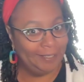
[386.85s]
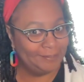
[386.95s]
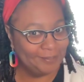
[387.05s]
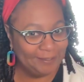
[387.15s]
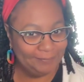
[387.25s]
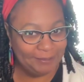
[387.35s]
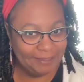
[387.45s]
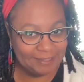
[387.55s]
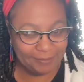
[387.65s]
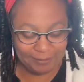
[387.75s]
that's all I'm going
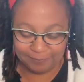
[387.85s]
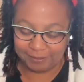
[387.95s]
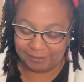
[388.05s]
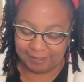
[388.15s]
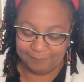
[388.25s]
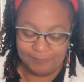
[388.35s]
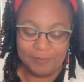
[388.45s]
to tell you about that.